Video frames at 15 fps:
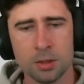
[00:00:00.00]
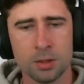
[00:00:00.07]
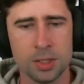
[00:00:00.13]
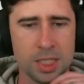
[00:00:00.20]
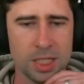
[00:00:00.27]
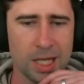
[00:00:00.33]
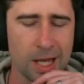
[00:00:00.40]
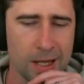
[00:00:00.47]

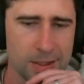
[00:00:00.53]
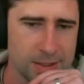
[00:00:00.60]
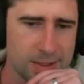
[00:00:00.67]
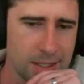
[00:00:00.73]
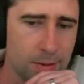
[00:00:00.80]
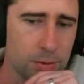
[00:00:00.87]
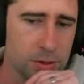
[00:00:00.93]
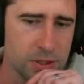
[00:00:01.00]
to get
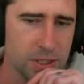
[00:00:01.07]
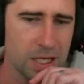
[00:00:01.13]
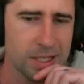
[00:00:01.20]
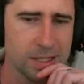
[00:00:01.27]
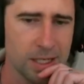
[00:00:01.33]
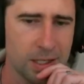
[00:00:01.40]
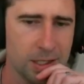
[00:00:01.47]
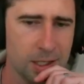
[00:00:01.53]
double
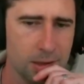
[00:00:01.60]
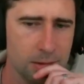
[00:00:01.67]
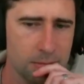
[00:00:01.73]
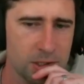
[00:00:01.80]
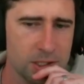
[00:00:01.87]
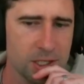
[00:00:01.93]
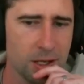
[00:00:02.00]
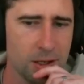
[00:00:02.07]
Titania,
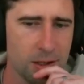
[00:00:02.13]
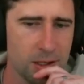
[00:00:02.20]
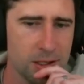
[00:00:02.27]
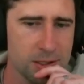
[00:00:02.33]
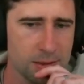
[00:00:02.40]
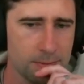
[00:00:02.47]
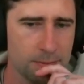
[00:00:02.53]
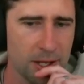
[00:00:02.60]
which
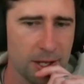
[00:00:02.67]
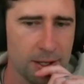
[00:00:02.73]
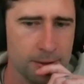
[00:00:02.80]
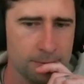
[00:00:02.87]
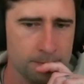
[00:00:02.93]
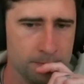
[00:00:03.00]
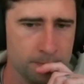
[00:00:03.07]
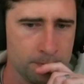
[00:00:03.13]
isn't
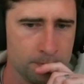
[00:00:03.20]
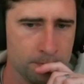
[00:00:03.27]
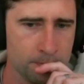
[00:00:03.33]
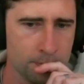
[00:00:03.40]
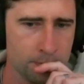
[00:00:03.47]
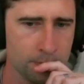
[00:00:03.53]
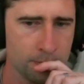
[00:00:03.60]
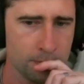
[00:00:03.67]
bad.
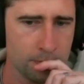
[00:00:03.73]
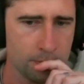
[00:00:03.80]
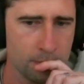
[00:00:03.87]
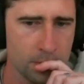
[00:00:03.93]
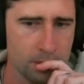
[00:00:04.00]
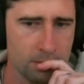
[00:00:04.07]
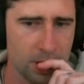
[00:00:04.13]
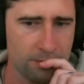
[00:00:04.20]

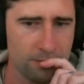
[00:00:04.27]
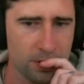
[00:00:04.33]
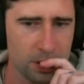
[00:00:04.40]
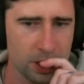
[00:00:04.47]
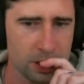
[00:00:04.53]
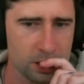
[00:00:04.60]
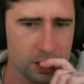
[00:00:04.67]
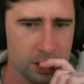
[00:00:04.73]
But I feel
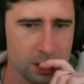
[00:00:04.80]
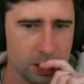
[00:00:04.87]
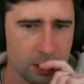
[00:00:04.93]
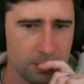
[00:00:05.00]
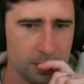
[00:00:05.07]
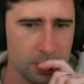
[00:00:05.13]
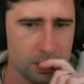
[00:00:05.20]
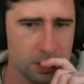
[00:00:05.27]
like
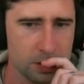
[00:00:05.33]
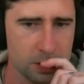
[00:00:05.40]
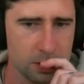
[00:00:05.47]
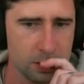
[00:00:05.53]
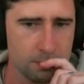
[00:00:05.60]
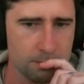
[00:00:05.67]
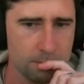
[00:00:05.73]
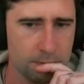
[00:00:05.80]
skipping is
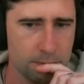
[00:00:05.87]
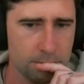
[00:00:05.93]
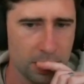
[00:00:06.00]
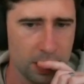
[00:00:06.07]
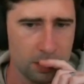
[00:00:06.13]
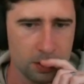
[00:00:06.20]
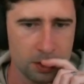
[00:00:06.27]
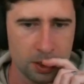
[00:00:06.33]
just
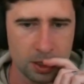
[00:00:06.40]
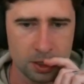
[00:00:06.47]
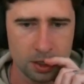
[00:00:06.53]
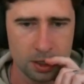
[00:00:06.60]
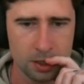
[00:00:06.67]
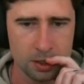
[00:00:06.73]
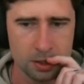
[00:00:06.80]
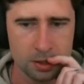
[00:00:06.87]
better in that
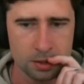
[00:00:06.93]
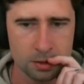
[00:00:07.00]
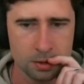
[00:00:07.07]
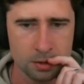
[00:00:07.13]
case.